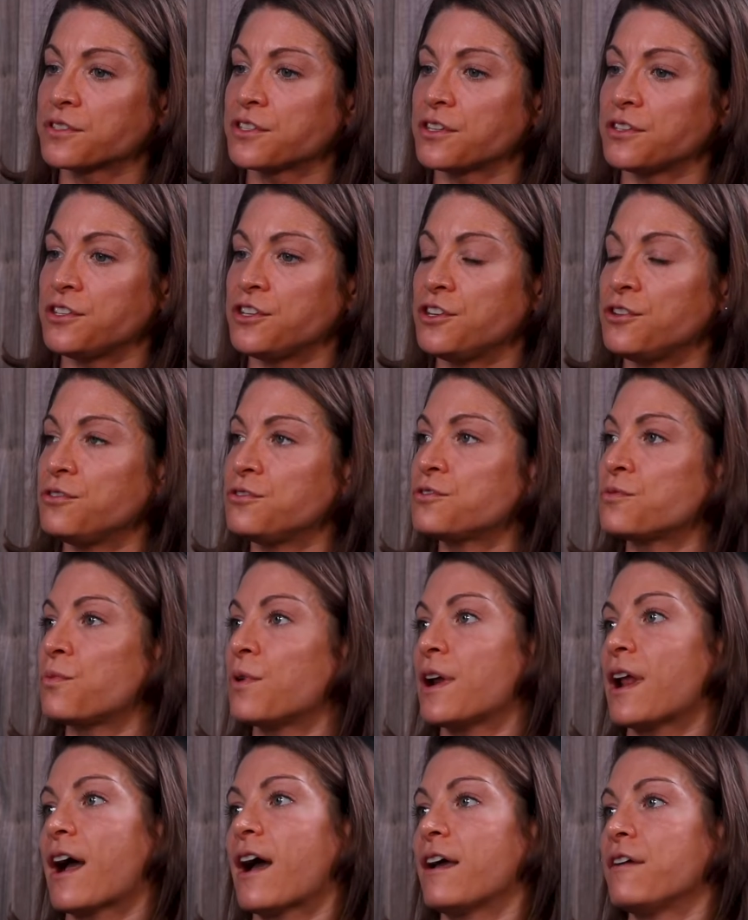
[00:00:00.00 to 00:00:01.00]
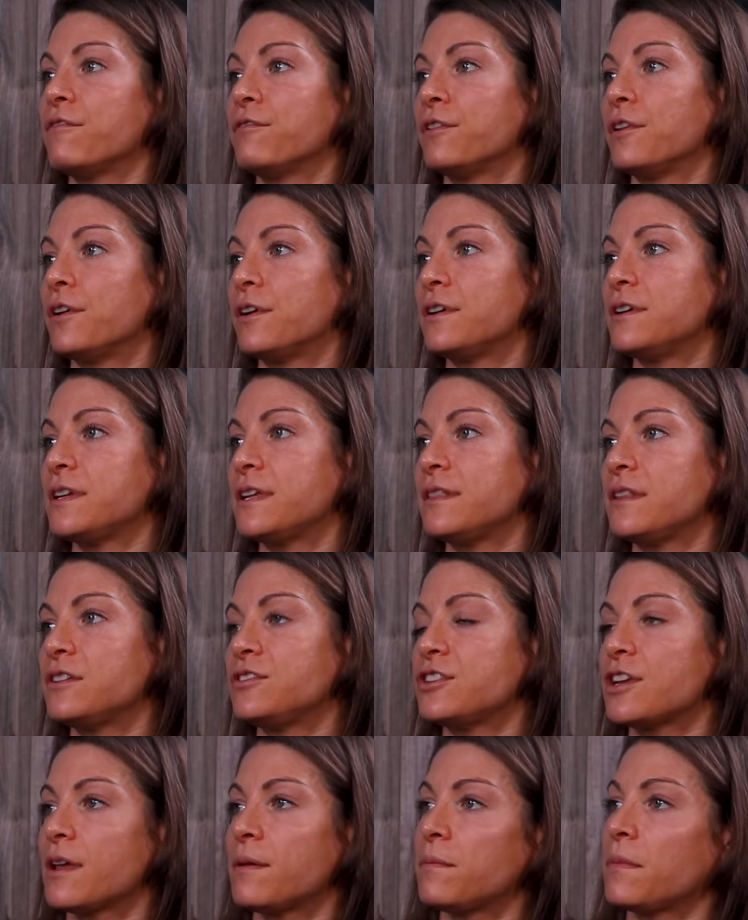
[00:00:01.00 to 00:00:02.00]
to use what I've learned in the
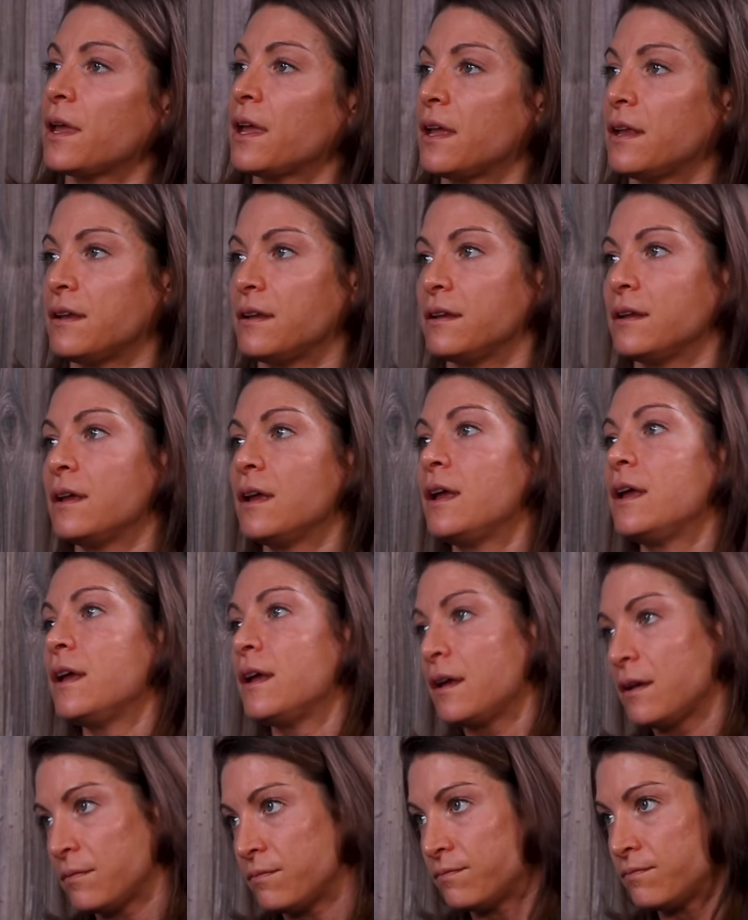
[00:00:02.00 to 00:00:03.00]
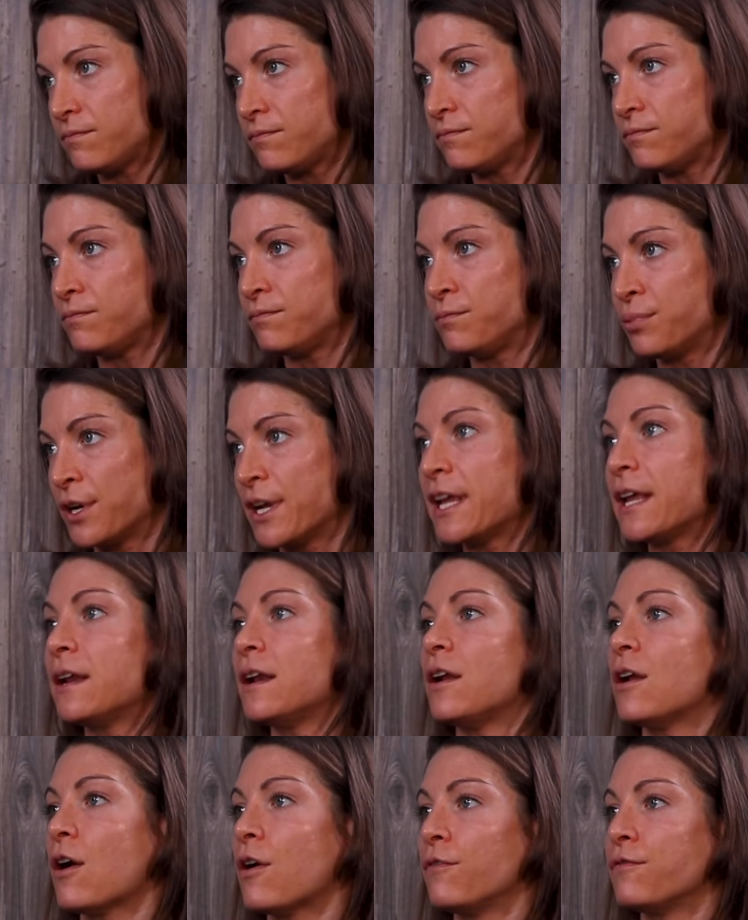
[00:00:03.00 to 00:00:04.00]
gym and
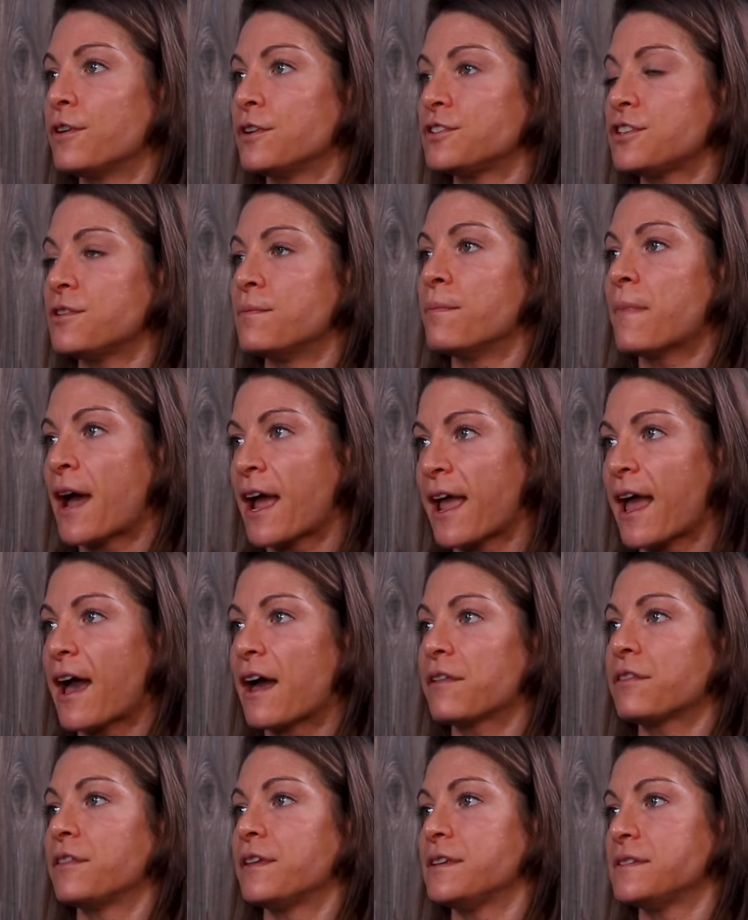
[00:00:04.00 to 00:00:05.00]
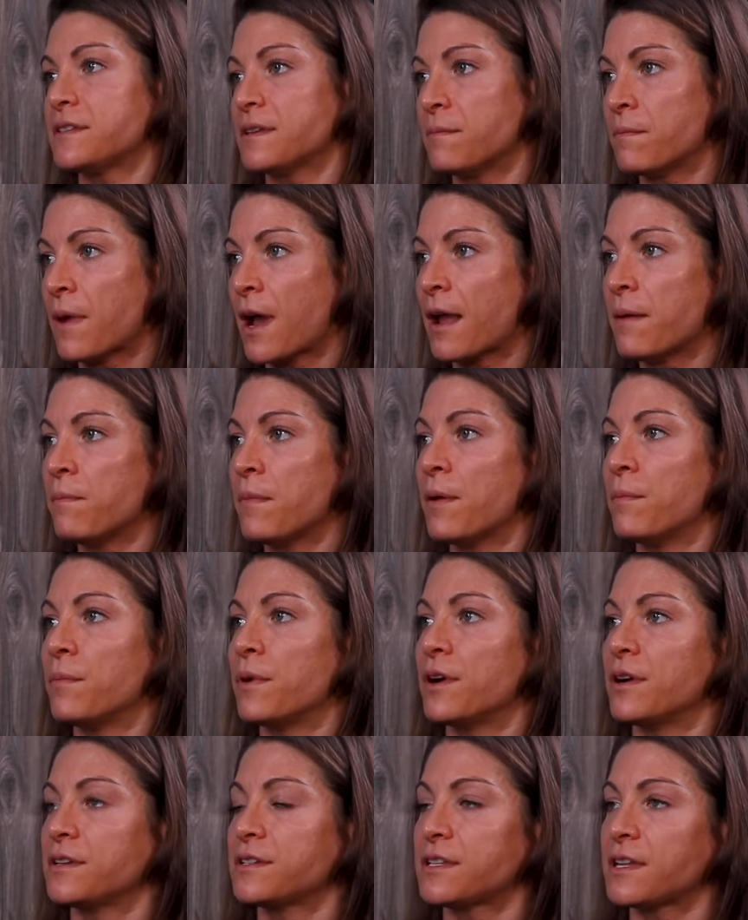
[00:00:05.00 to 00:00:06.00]
bringing it over to my athletes and my
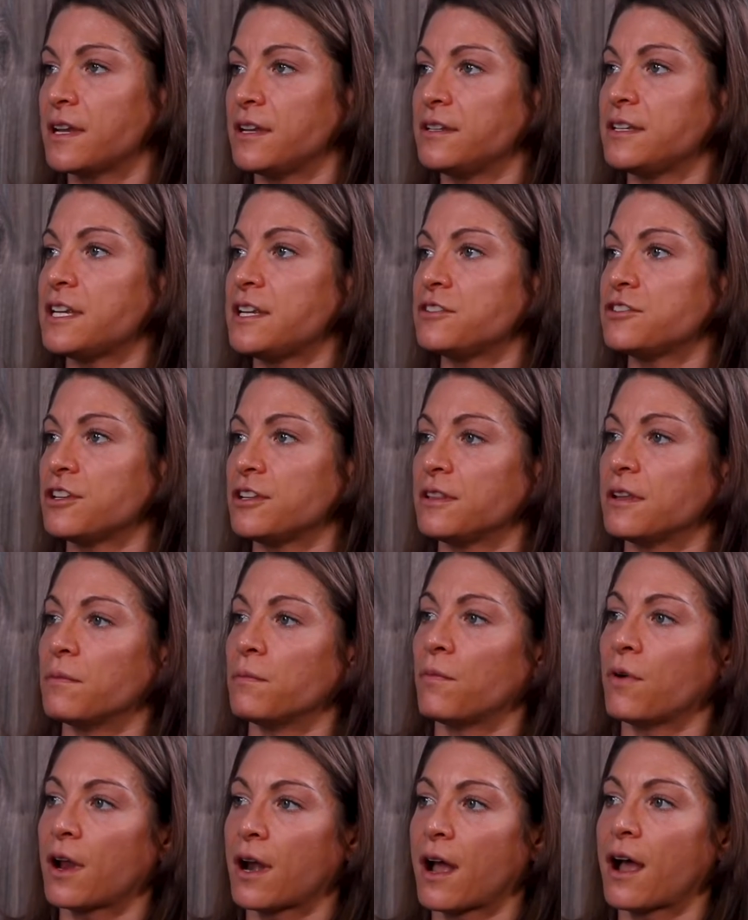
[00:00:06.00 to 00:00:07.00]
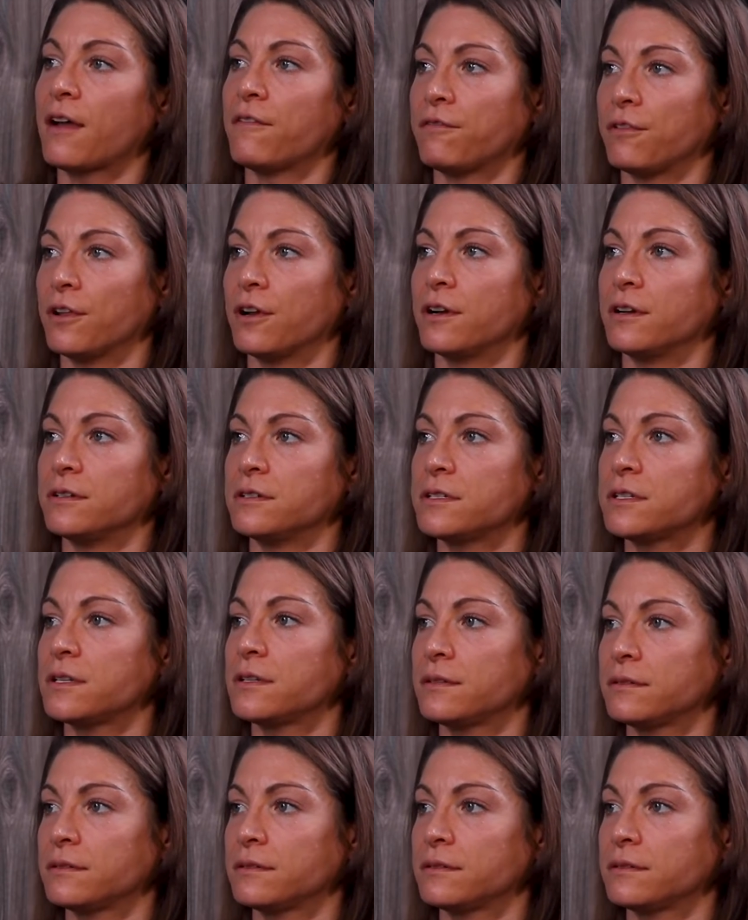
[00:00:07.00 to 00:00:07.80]
members and teaching them what I've learned.